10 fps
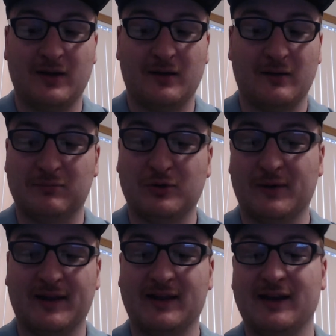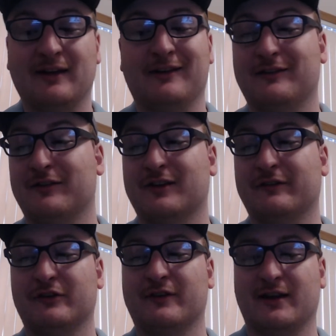employee, and he
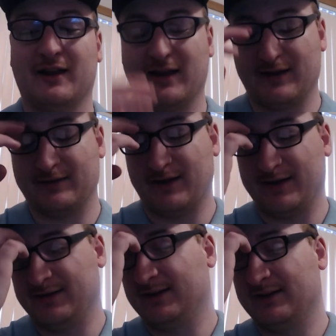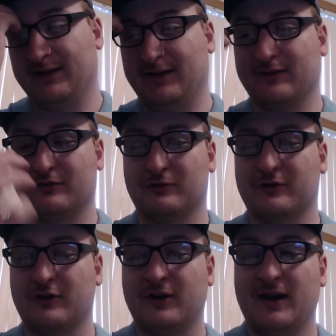discovers that he has identity
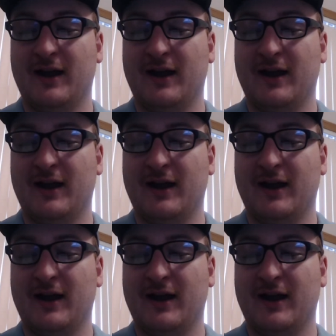disorder,